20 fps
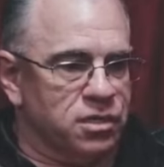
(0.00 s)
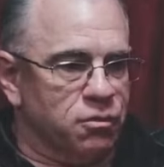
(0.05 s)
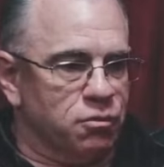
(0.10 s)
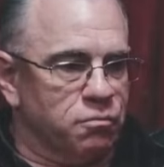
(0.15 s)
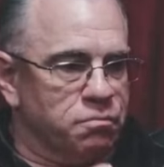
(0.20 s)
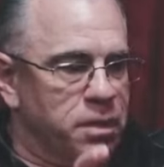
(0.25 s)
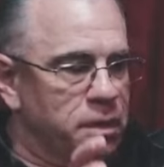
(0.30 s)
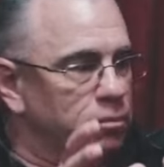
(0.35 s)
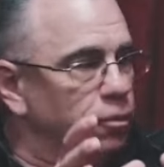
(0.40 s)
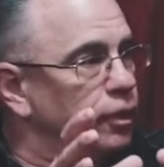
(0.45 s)
There were
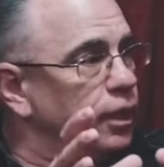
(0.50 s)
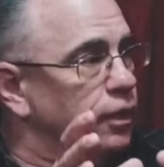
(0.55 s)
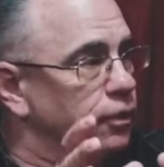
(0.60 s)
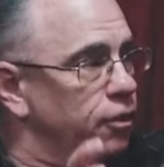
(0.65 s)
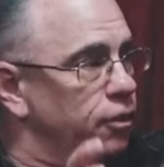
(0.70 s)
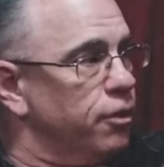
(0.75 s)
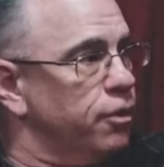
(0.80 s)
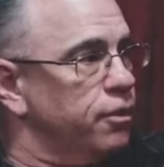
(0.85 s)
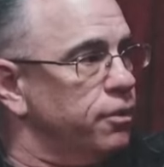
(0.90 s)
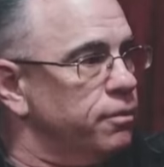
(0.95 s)
people getting
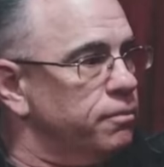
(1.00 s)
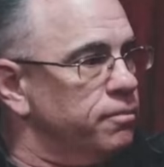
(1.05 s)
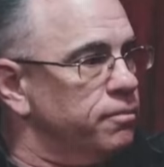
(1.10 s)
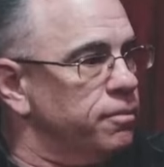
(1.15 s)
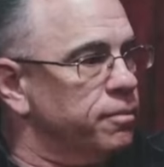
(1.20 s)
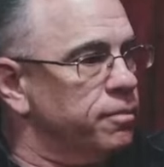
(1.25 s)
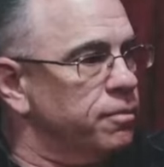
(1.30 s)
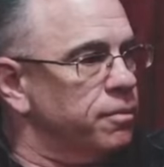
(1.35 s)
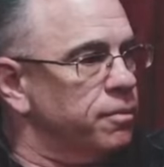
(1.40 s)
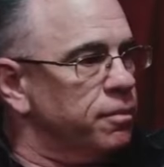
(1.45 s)
hurt,
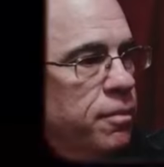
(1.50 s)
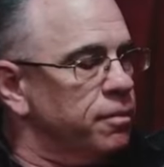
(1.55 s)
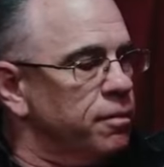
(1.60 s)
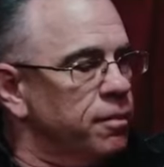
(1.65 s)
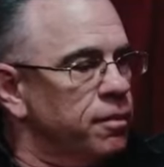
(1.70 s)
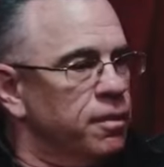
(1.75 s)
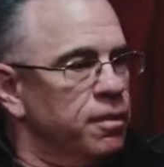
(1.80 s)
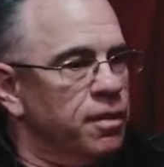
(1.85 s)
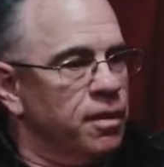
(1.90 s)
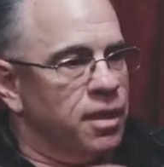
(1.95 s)

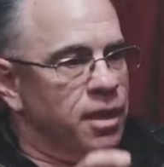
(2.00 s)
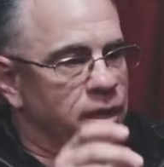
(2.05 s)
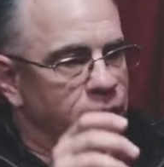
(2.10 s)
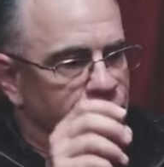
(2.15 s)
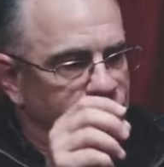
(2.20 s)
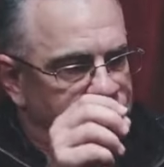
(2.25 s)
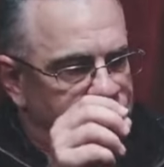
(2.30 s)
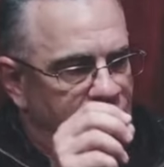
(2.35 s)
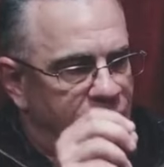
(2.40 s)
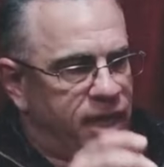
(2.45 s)
and there
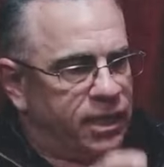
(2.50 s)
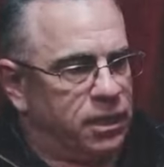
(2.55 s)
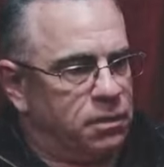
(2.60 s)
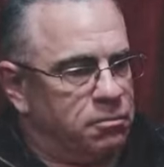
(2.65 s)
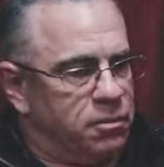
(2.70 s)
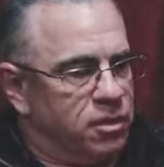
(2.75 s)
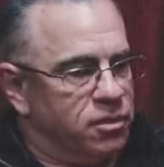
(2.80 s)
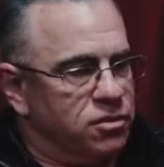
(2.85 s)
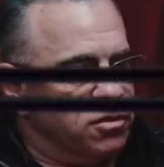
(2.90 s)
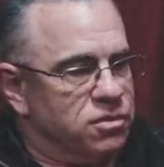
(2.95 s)
was
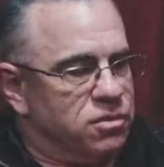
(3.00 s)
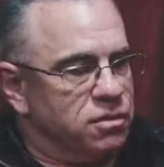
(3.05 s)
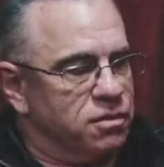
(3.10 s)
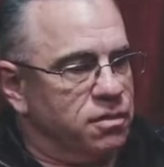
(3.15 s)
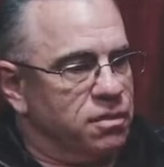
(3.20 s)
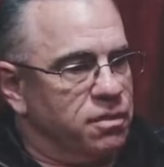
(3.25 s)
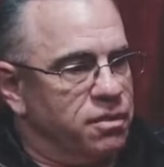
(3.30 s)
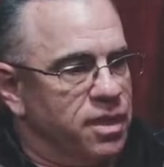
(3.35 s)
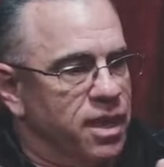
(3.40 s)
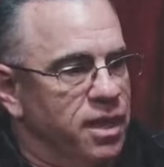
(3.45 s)
documents
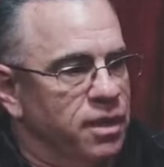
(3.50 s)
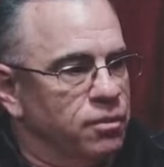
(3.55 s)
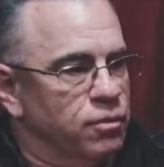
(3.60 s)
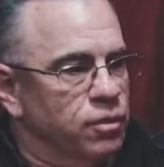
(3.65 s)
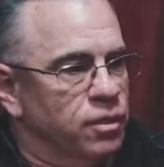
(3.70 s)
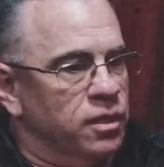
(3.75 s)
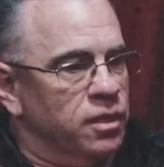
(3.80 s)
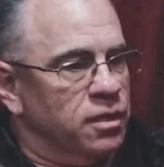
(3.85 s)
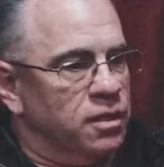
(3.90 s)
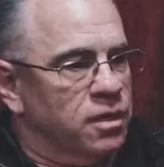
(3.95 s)
that
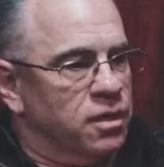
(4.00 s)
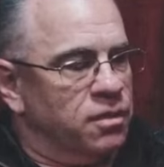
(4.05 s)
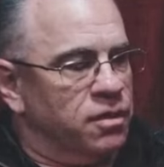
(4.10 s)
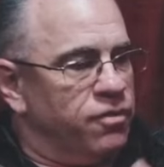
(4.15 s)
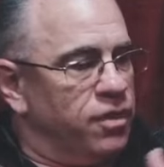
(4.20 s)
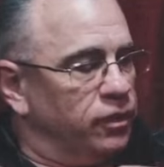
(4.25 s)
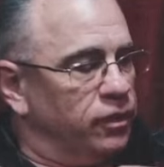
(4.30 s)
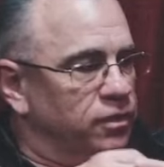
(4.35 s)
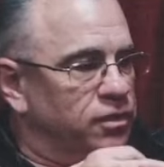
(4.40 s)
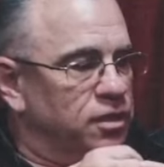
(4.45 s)

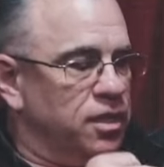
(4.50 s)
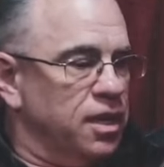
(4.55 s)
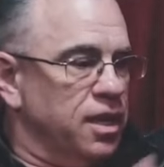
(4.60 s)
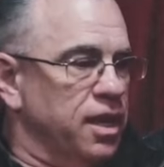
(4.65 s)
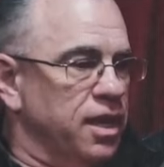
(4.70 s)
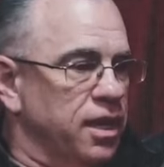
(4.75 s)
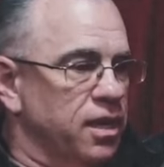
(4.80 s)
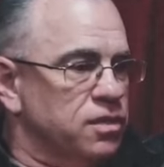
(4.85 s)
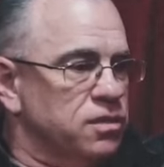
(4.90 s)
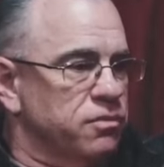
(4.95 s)
fell into the
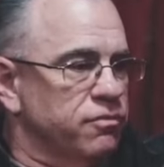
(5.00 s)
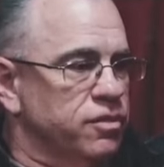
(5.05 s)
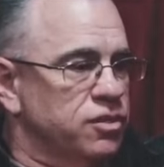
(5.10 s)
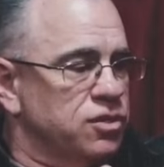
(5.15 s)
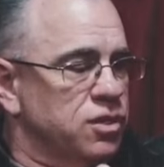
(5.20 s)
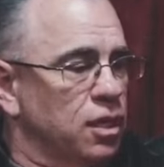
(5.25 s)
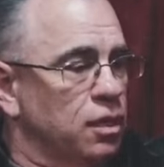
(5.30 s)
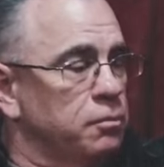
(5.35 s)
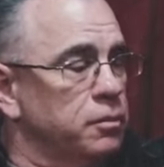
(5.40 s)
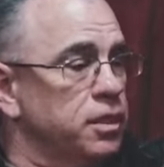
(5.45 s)
hands of a
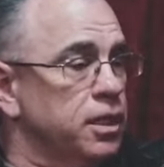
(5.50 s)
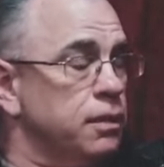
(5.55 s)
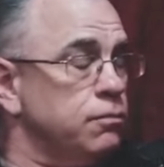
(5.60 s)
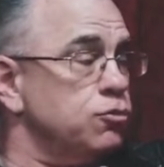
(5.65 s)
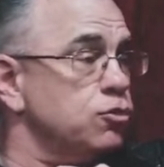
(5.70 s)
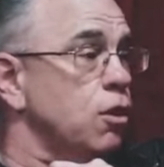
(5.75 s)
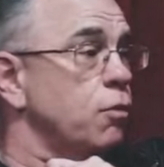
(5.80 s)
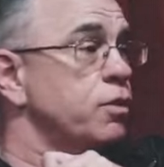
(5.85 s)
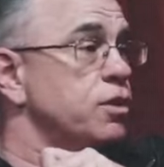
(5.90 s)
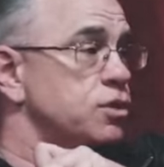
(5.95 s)
gentleman named
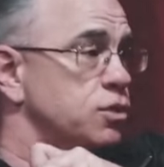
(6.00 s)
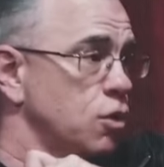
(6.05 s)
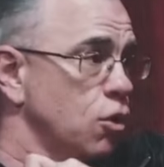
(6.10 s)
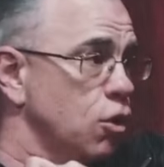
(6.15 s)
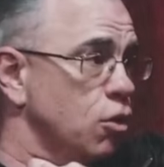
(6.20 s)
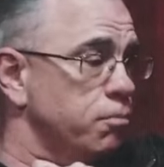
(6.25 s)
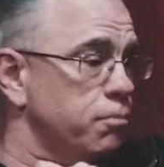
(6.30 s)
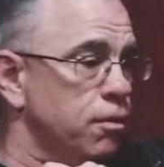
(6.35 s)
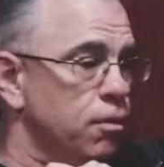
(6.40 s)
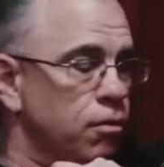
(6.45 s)
Joey
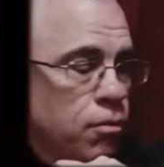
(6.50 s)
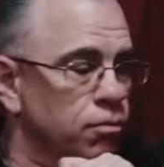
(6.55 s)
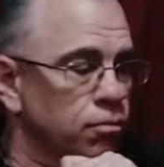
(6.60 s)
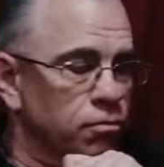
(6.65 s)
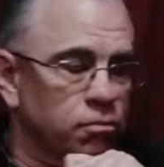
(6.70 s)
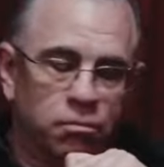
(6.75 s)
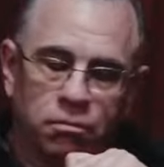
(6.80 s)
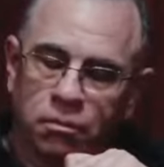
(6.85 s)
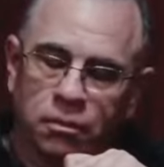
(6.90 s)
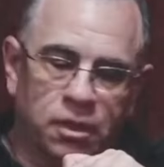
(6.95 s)
Scopo.
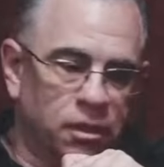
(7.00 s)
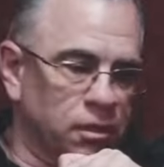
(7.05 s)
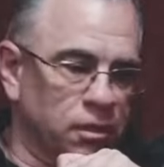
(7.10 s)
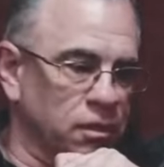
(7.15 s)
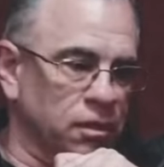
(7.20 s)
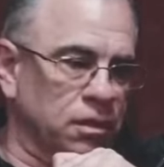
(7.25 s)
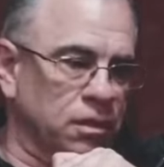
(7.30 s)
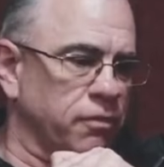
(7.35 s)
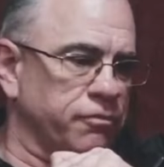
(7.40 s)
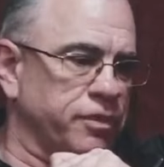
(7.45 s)

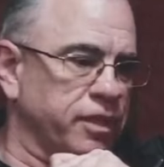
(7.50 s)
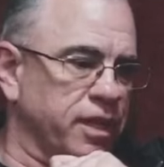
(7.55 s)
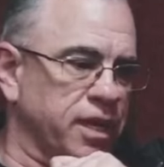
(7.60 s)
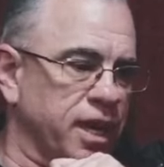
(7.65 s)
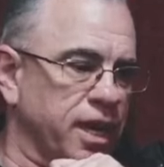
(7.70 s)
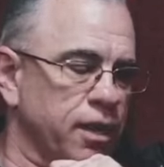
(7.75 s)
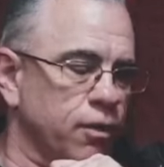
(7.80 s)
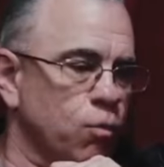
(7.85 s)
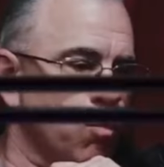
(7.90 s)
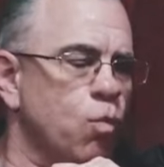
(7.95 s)
Loved the
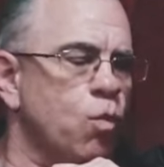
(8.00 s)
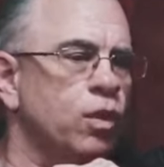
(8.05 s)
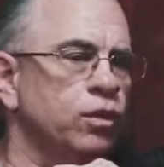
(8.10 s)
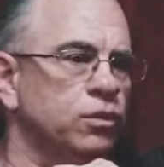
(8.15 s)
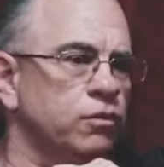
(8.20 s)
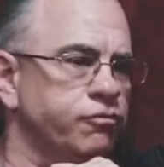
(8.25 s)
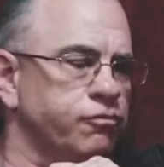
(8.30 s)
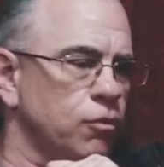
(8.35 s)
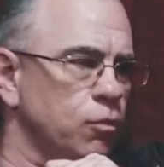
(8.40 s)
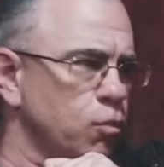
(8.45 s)
guy,
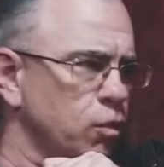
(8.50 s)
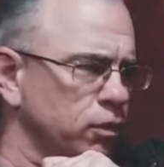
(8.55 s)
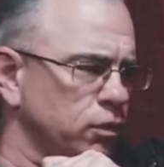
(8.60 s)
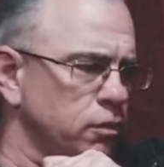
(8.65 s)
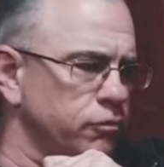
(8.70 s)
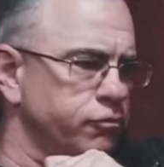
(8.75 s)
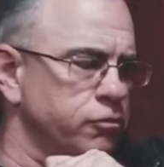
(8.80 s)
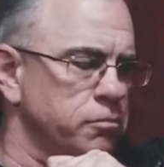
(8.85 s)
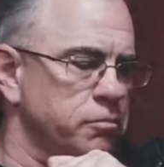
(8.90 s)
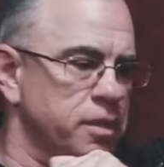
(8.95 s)
wonderful,
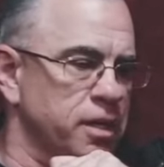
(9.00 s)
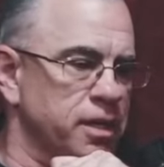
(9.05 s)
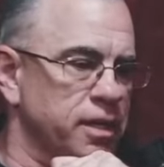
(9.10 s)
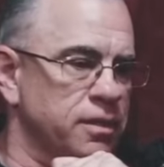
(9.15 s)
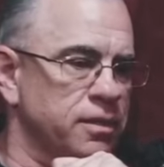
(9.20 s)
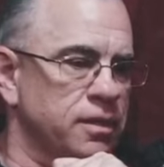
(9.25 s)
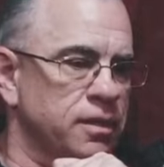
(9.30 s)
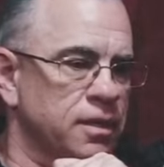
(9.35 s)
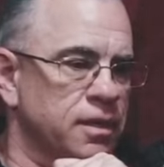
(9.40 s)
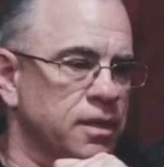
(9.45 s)
wonderful
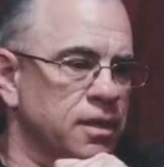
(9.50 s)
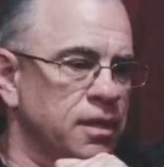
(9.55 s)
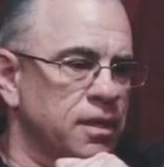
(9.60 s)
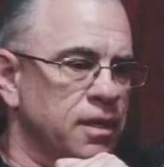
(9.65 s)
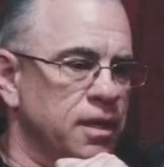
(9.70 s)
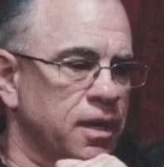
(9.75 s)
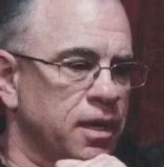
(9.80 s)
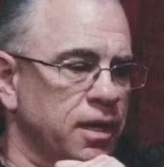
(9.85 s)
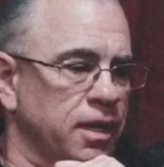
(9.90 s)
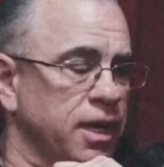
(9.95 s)
man
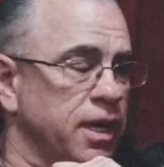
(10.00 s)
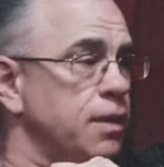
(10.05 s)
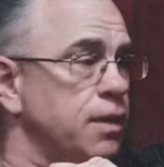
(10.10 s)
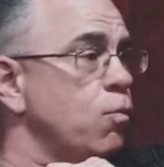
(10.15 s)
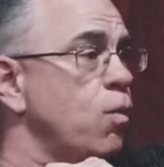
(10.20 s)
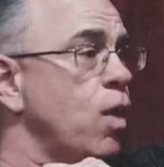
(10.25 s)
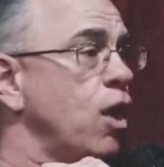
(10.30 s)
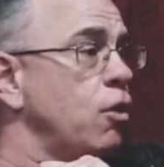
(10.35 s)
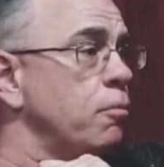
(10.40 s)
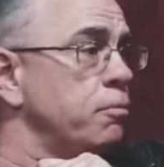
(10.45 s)
and a guy named
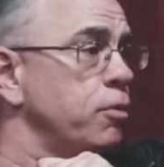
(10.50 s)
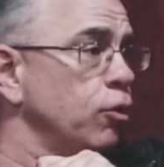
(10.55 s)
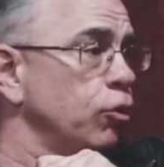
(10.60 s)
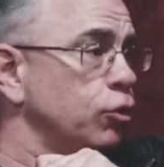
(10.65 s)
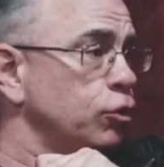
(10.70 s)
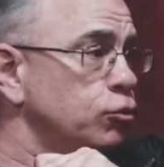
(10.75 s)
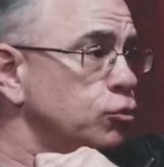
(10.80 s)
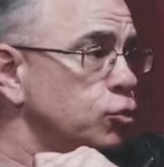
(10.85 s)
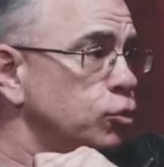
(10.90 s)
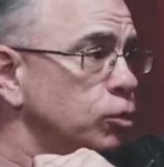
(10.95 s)
Wild Bill
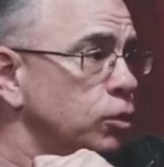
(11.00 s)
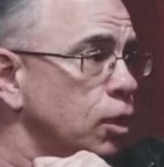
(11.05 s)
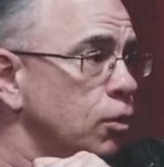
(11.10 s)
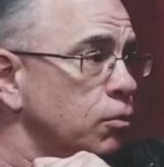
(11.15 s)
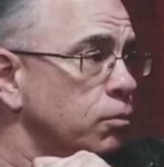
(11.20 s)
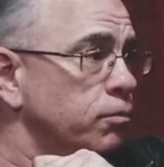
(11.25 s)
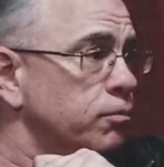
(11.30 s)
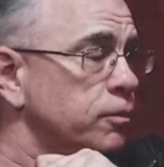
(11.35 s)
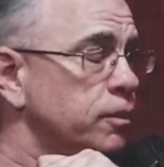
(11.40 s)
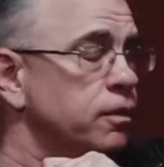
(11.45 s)
Cutolo,
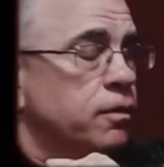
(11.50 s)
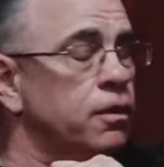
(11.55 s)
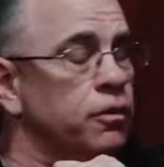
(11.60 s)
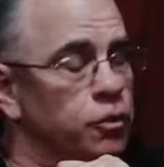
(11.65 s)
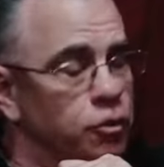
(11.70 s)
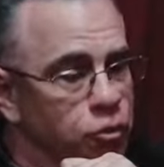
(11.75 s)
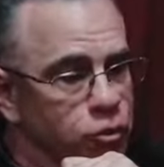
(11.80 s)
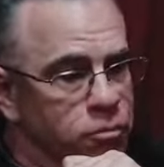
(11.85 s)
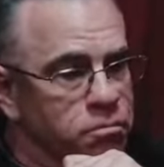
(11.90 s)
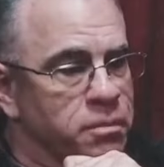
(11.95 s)

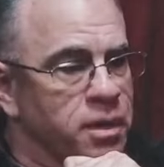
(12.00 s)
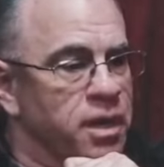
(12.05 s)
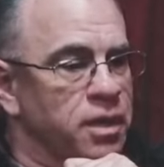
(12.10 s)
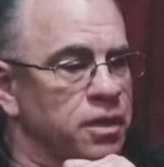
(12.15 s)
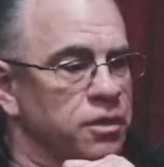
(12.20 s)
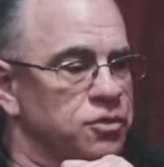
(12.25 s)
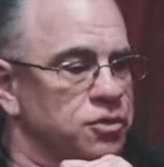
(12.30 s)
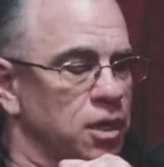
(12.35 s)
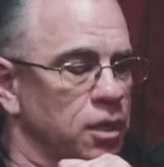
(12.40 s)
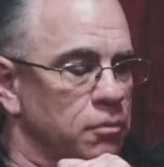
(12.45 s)
another good man,
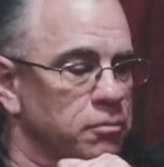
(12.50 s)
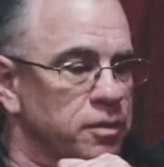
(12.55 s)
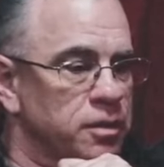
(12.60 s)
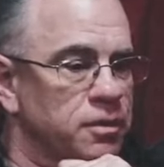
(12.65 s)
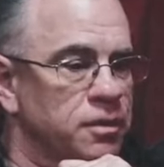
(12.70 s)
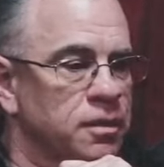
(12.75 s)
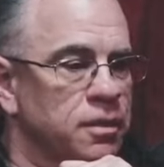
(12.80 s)
a gentleman.